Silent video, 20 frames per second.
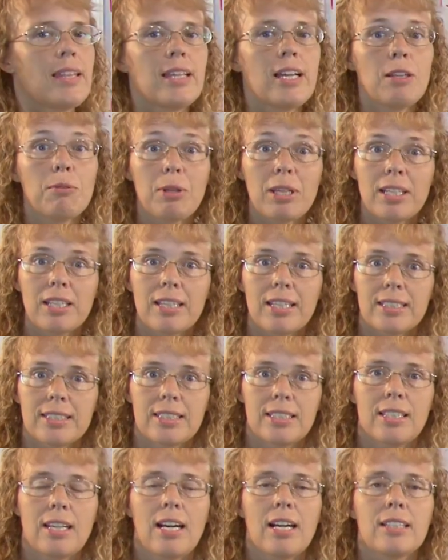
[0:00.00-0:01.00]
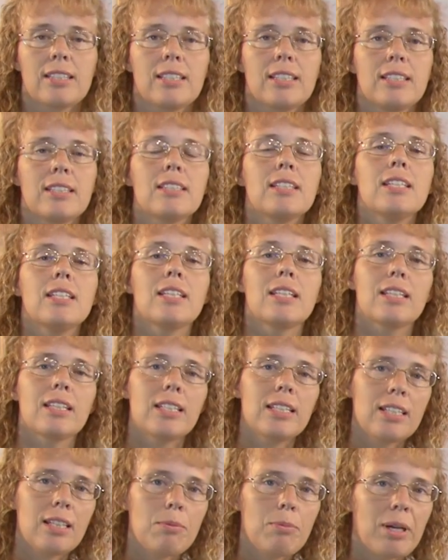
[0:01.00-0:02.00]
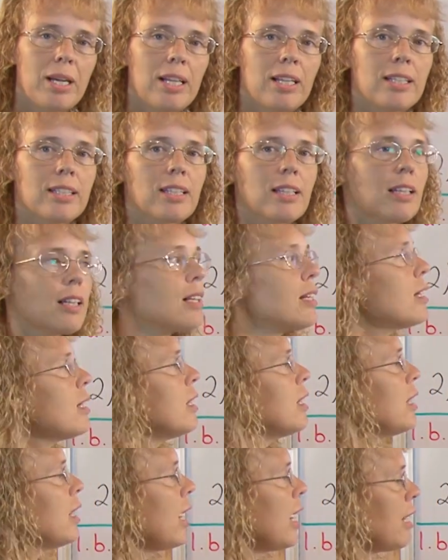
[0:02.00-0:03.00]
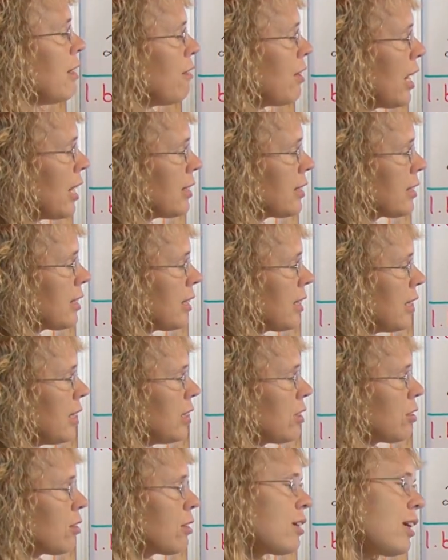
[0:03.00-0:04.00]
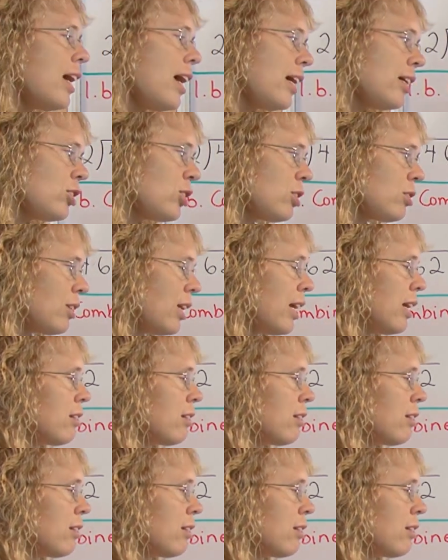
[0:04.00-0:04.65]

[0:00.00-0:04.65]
And then we can get started, little by little, advancing into the actual